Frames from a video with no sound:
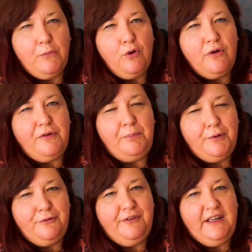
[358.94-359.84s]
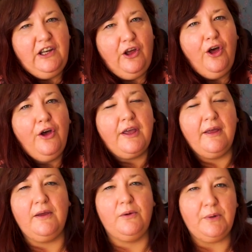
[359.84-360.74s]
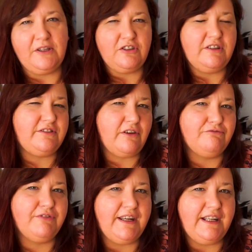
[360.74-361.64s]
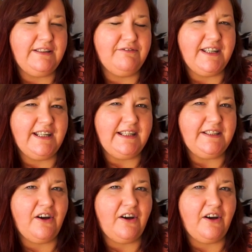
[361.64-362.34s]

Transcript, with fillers: more of a puffy look which is really really